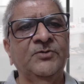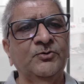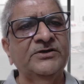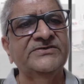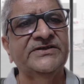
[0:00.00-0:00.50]

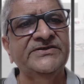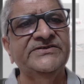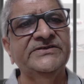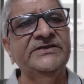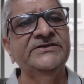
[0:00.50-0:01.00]
Brokers
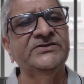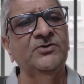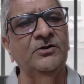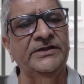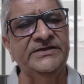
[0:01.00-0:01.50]
registration it is
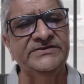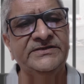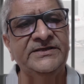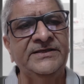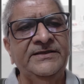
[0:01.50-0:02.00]
called as,
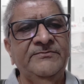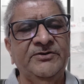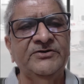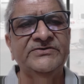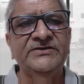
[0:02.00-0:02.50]

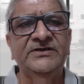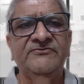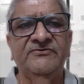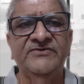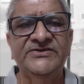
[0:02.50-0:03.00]
because
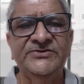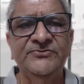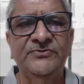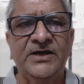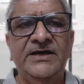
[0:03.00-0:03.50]
once
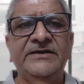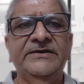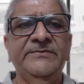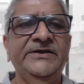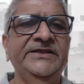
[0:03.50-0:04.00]
you are
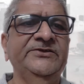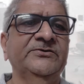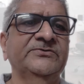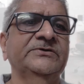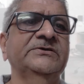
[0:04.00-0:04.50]
dematting
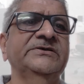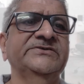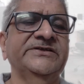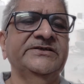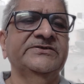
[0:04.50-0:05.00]
your
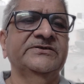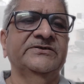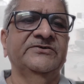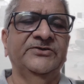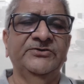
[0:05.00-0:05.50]
shares,
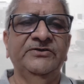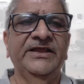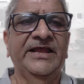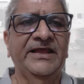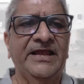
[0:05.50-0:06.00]
you
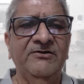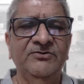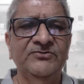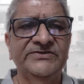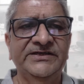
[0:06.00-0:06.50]
will
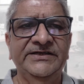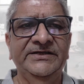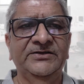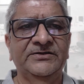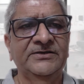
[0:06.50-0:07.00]
have to sell
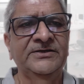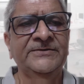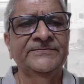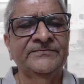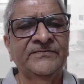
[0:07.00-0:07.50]
it
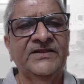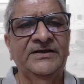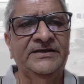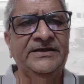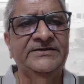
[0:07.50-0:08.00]

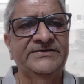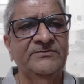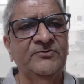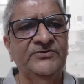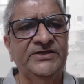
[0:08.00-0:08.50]
at
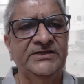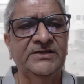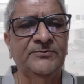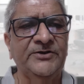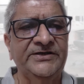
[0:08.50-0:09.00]
some of the
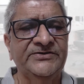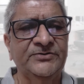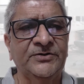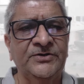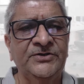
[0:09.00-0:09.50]
other points.
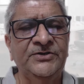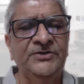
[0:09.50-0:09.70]
So